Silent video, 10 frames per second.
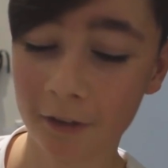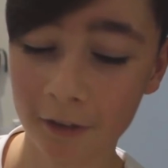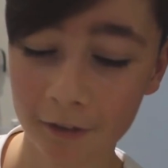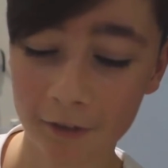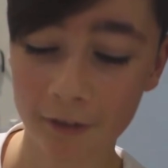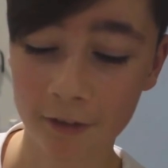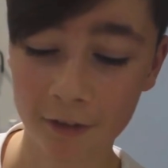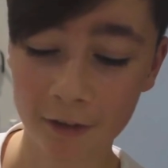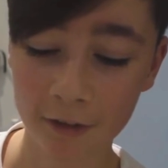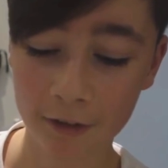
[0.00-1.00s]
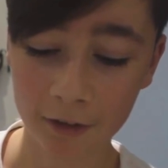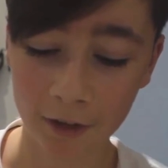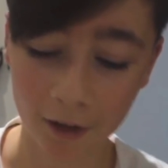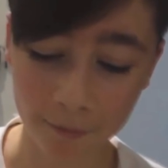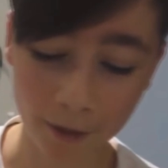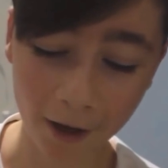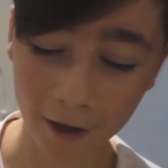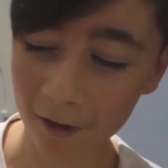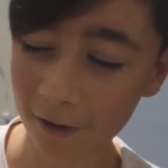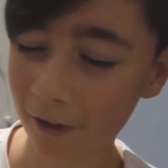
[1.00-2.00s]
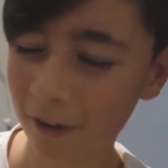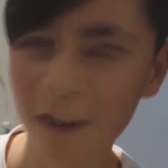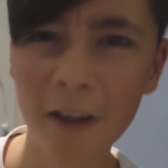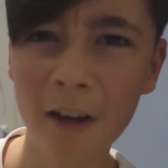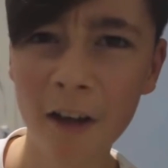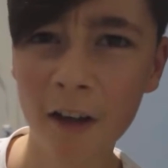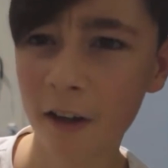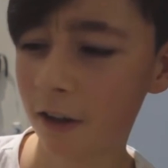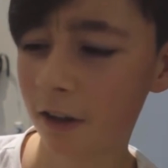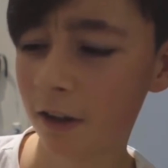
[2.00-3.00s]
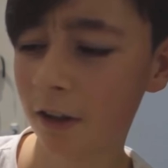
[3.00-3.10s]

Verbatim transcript: No worries. Alright, bye. Bye.